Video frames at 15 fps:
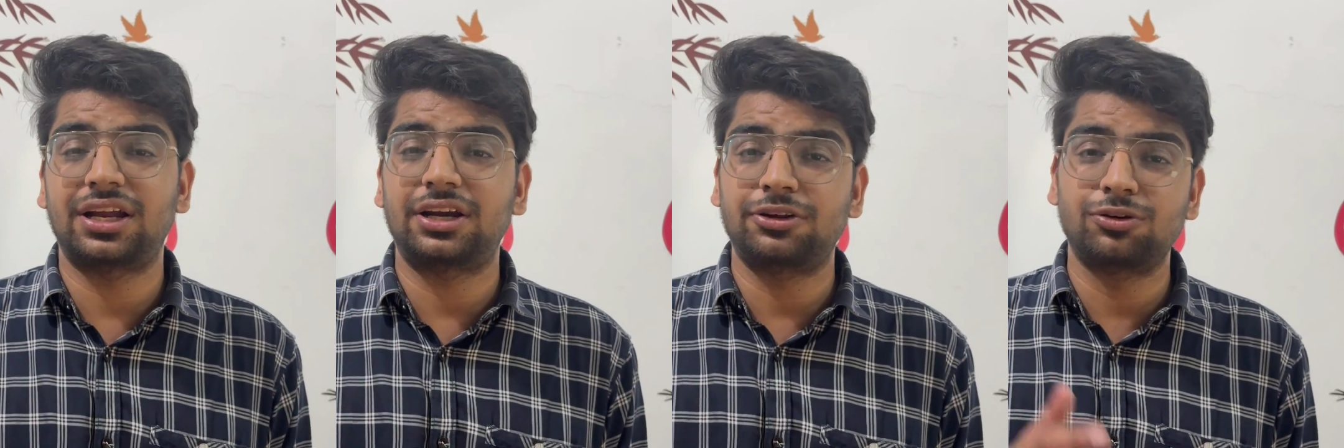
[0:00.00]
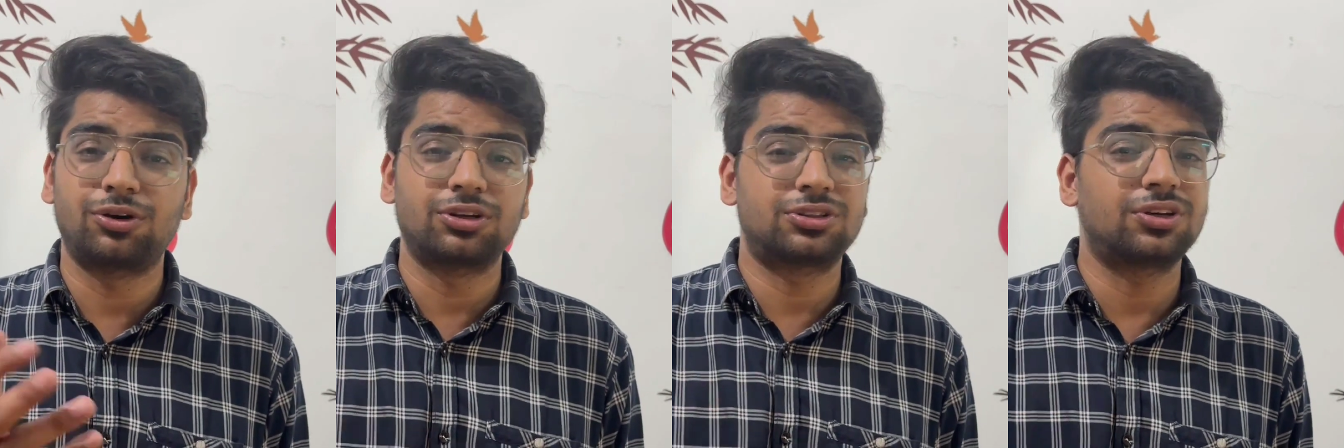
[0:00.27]
that
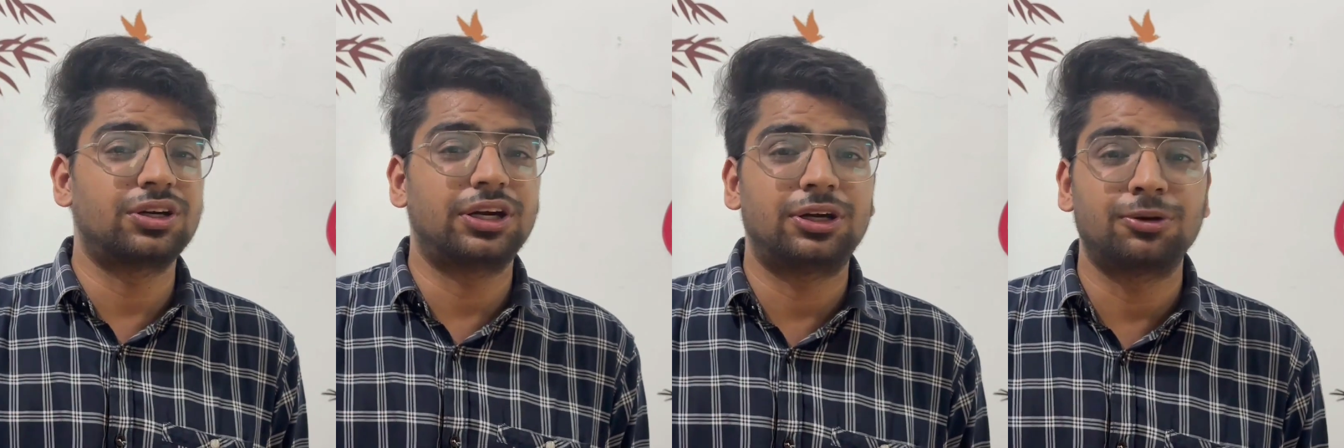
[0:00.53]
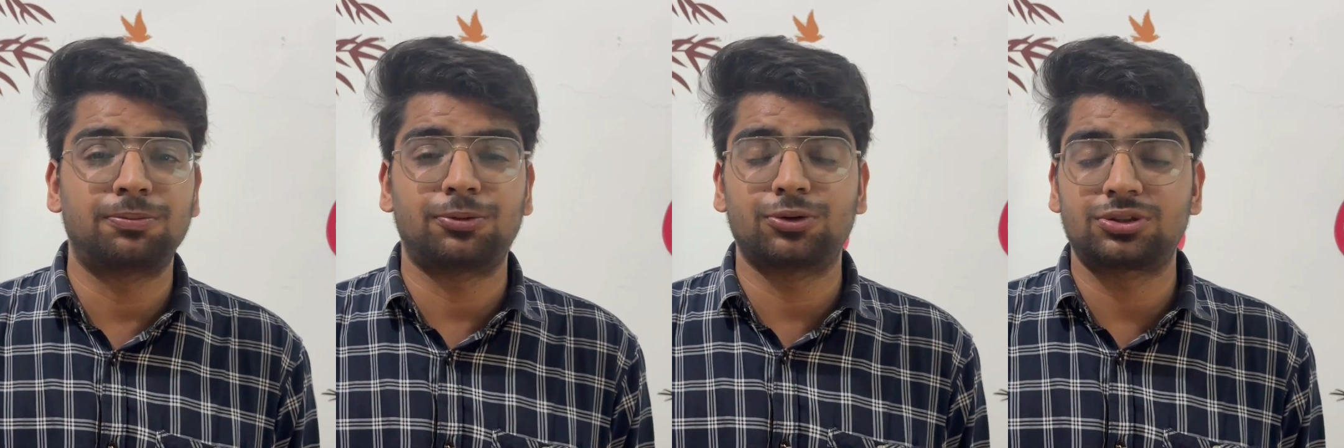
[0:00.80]
you also
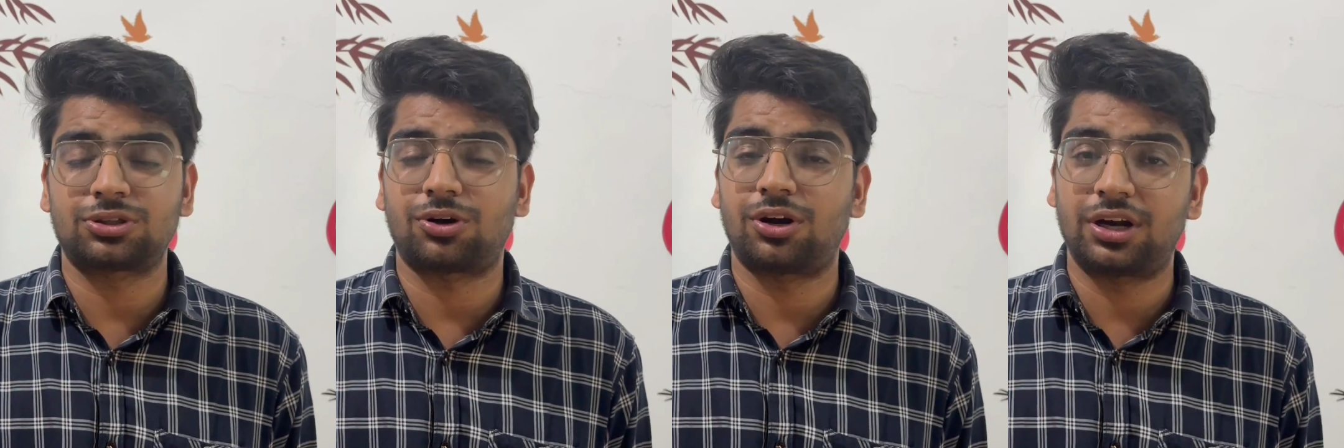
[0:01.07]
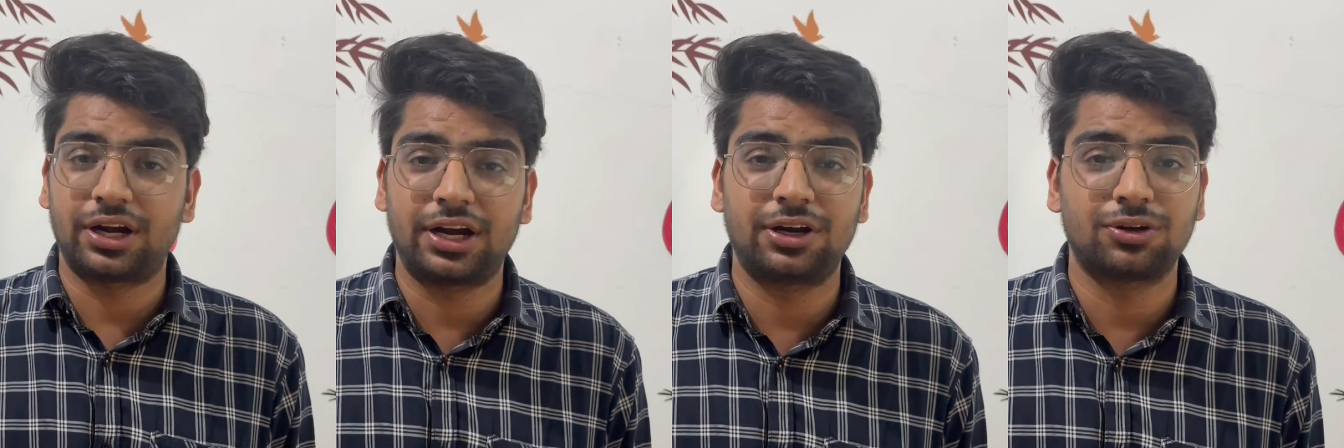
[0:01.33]
need to post
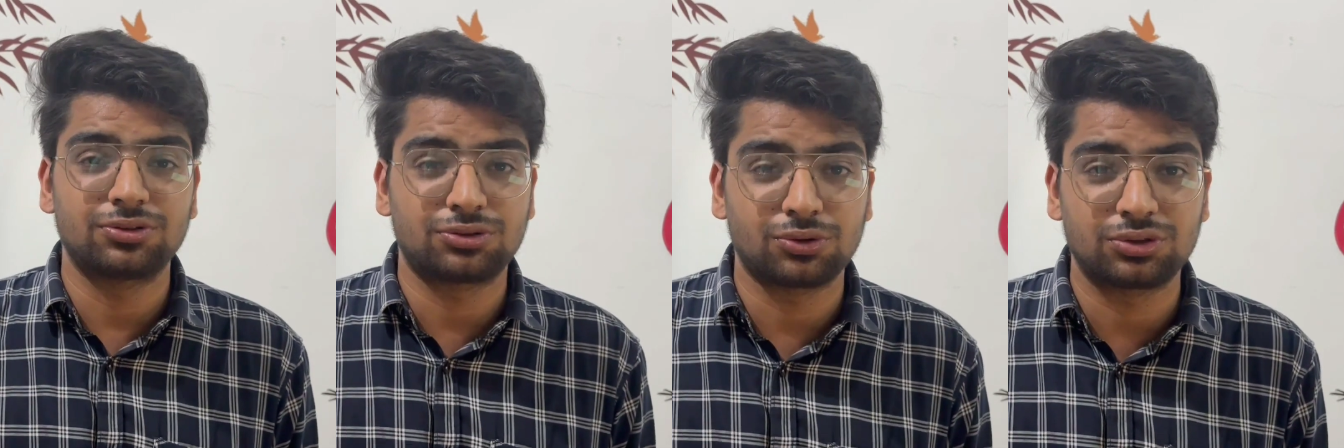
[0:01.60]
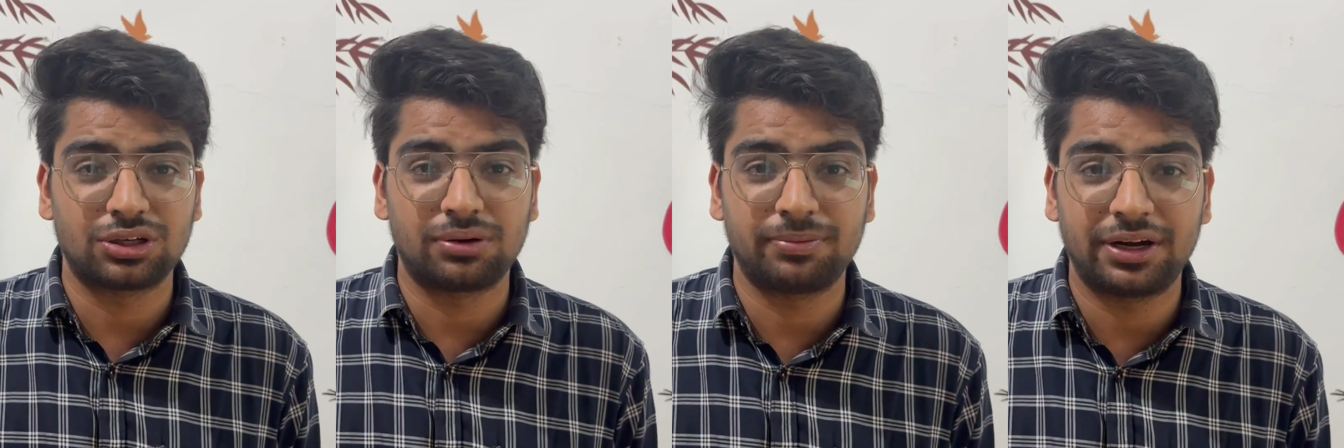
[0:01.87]
content on
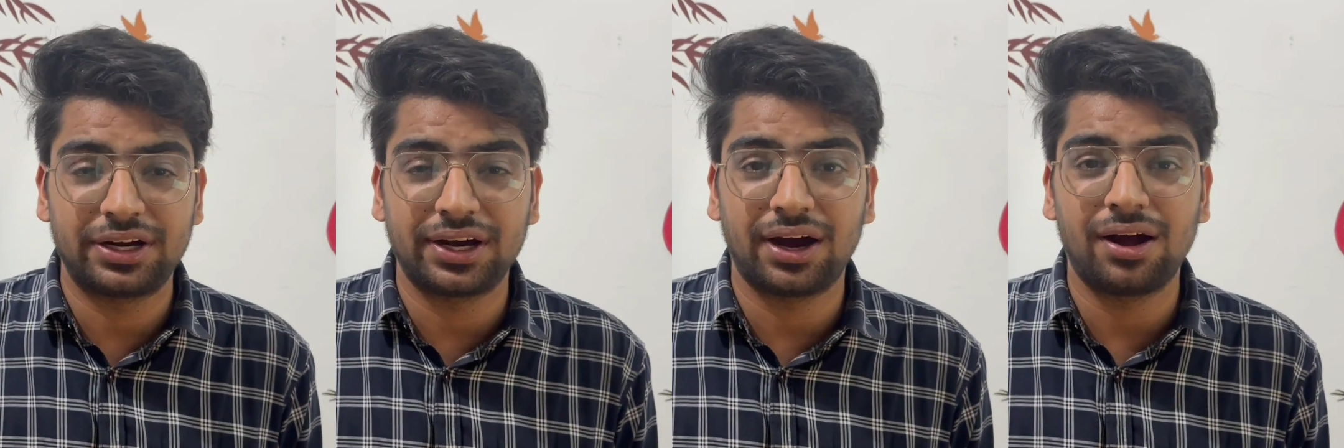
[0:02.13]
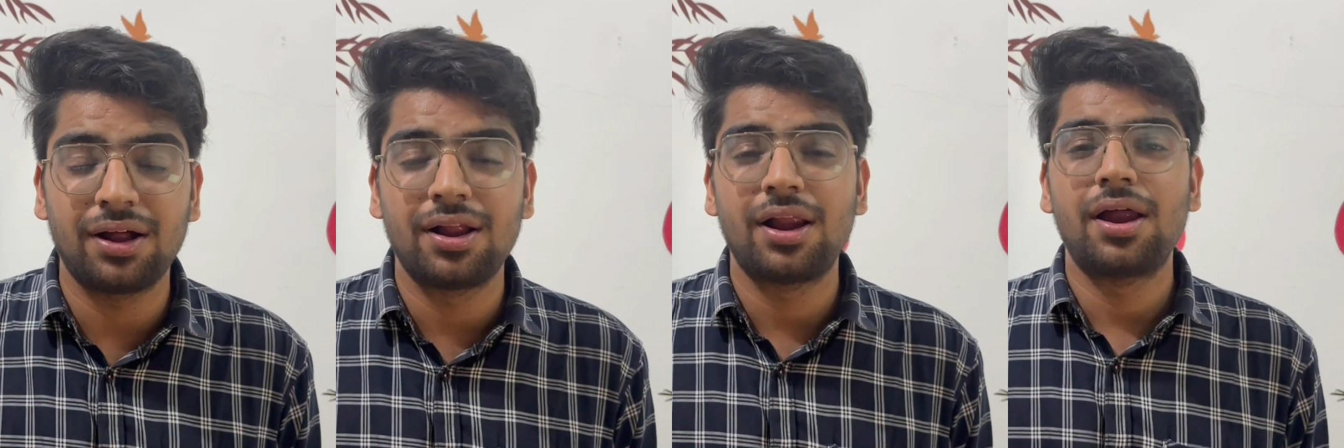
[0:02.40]
social
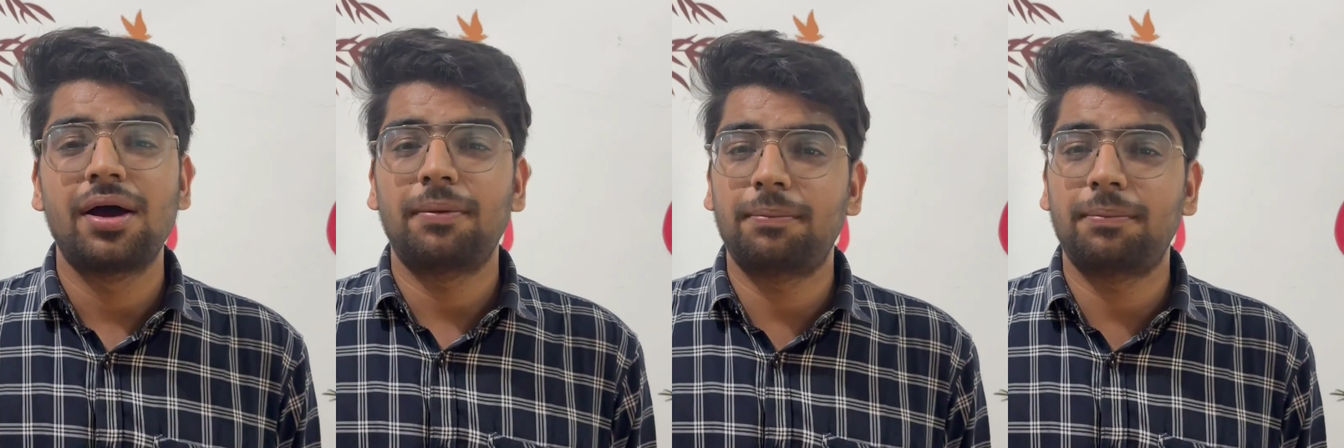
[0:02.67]
media,